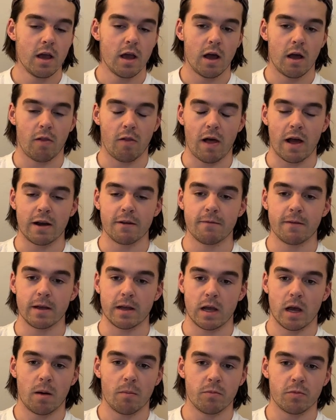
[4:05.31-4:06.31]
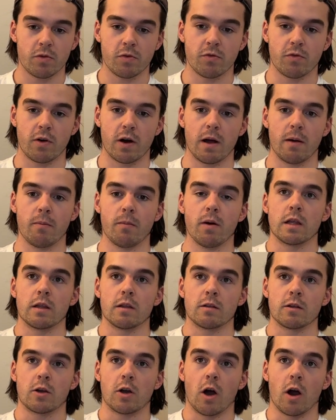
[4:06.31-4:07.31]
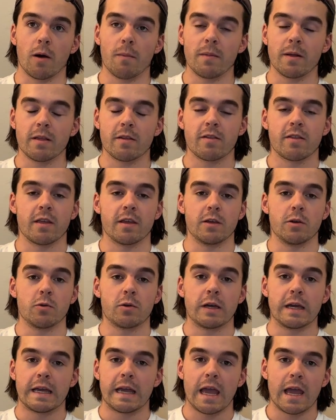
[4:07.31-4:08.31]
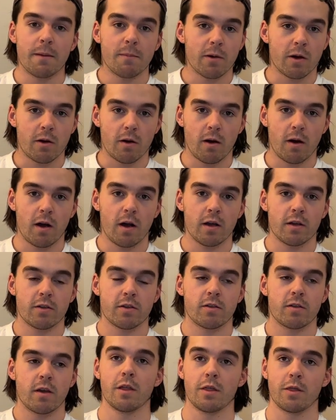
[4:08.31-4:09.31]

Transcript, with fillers: a lot of it comes from garments that Yuki came across,